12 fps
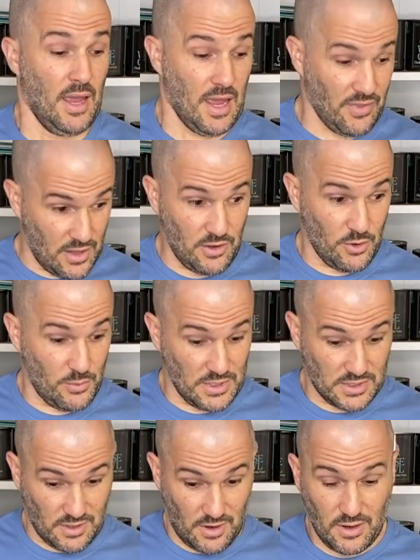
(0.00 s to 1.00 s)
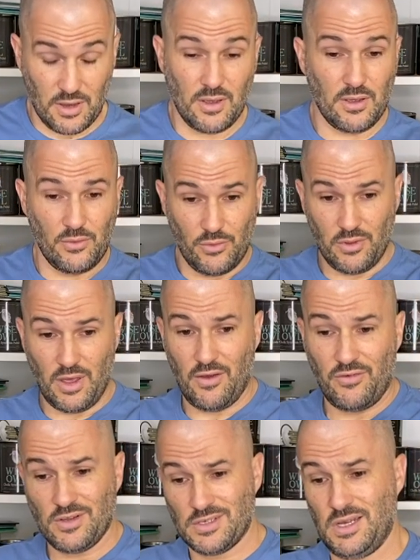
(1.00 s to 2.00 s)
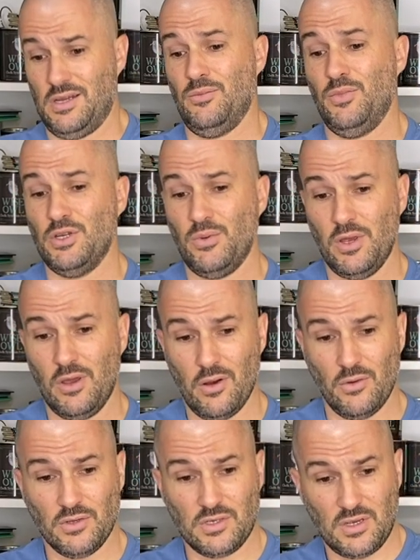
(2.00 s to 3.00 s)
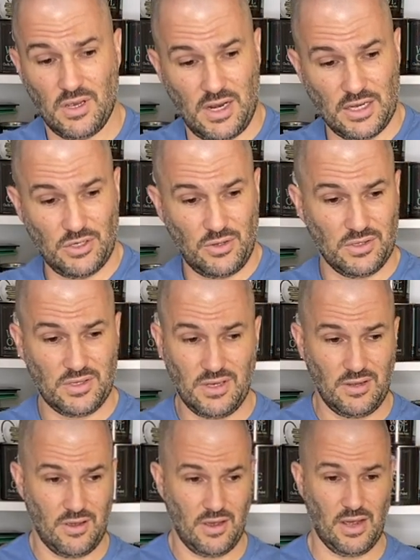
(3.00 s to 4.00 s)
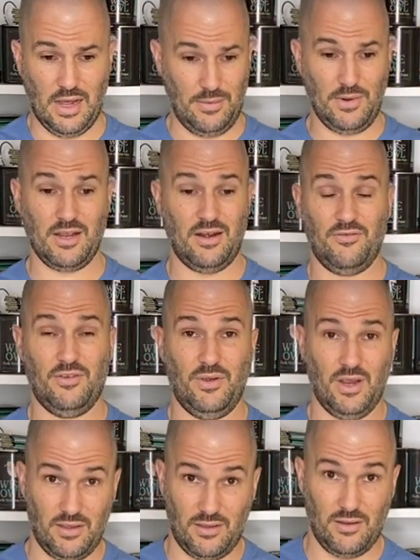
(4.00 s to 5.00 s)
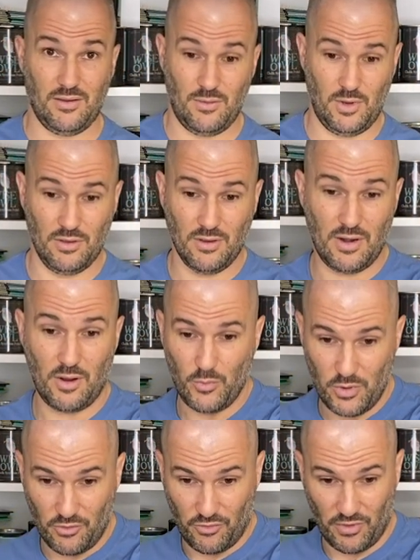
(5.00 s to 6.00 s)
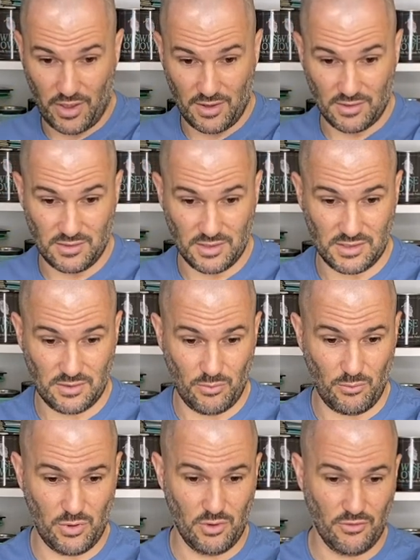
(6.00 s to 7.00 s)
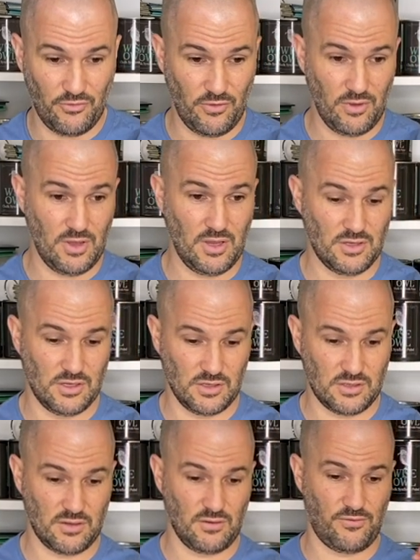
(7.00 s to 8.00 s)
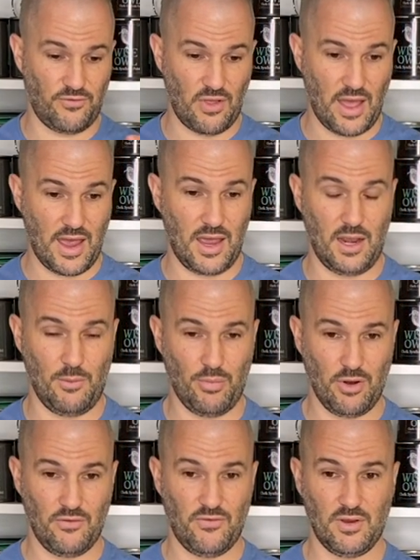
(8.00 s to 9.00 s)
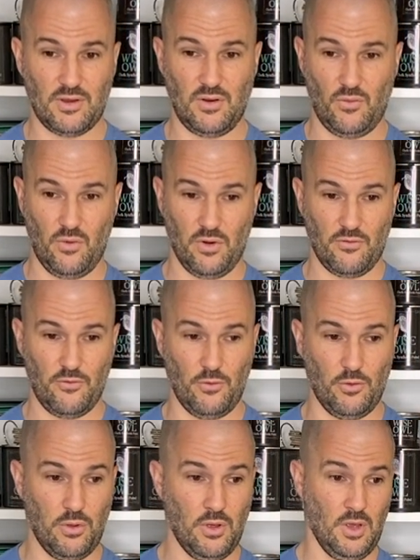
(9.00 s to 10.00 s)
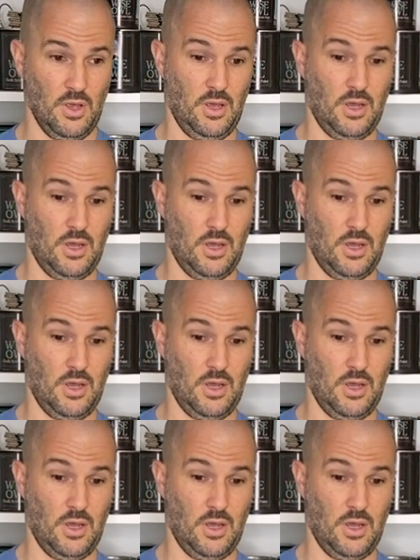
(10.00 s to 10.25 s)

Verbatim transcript: And then you'll be stuck with having to sand in between coats. And as you can see, I'm not gonna have to do anything. I mean, look at how beautiful that is. It's beautifully just flat and perfect and wonderful.